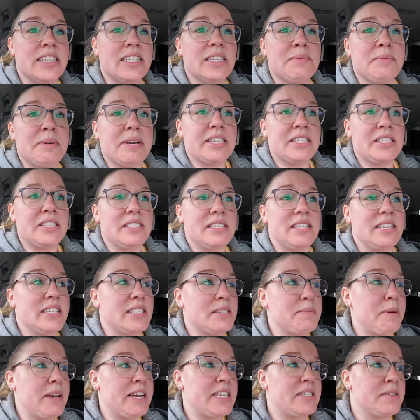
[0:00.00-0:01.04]
Expect,
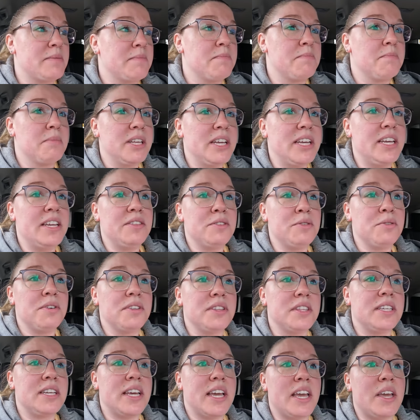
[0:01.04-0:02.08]
expect some bleeding
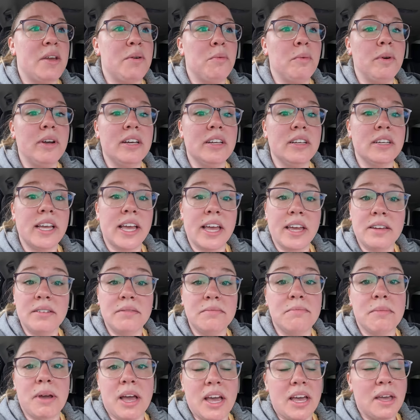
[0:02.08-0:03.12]
throughout the day. We'll get
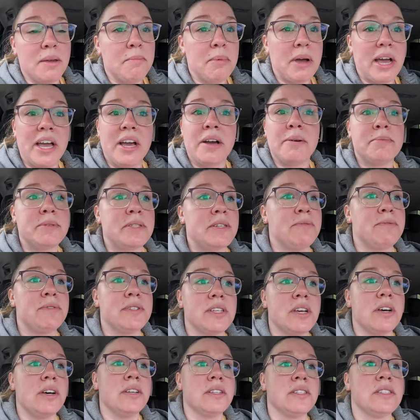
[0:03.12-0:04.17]
my biopsy
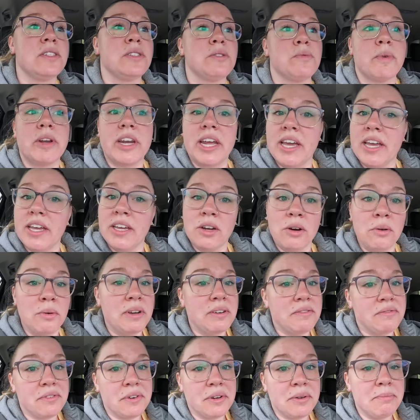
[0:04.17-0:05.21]
results when I go
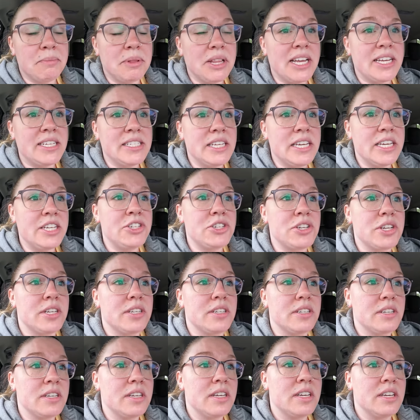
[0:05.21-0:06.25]
in for
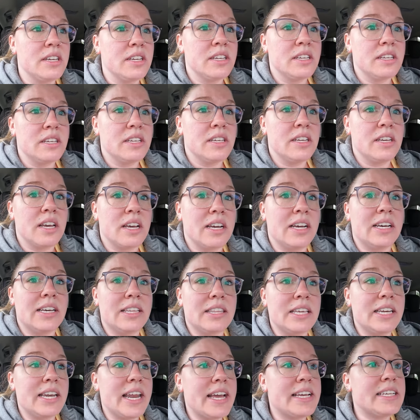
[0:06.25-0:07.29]
implantation.
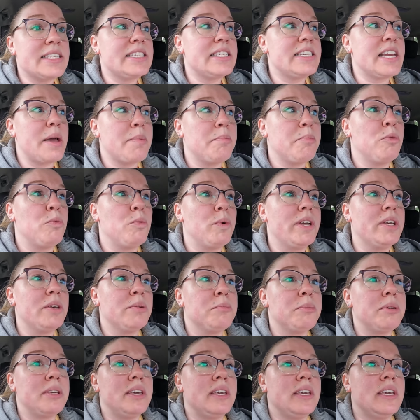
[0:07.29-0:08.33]
Uh, the next step will
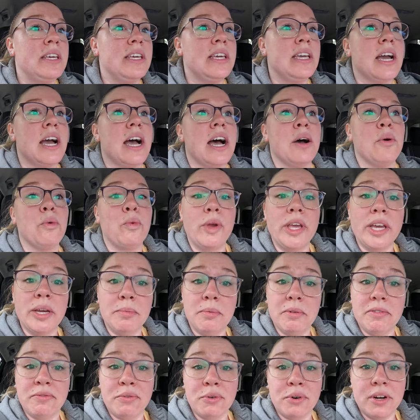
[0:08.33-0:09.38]
be a
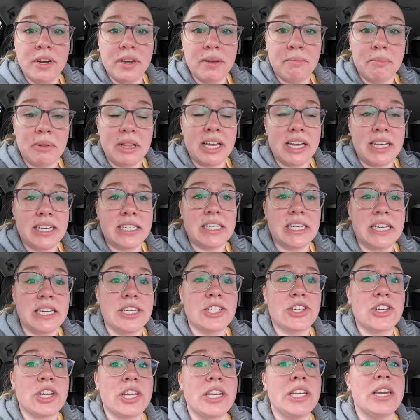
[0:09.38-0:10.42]
week before
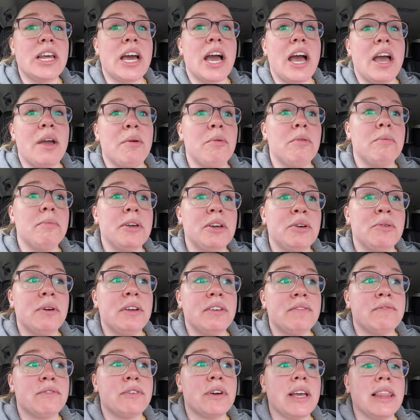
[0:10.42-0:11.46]
implantation, I will be
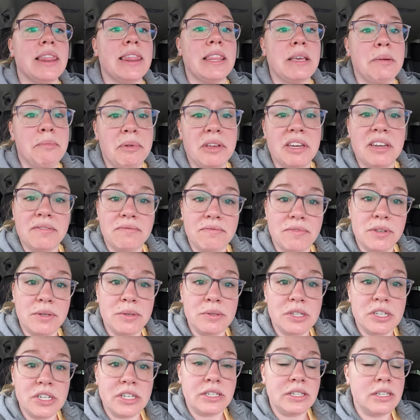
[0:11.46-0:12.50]
going for a lipid
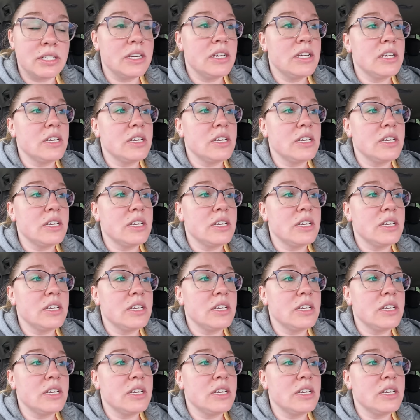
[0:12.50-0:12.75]
infusion.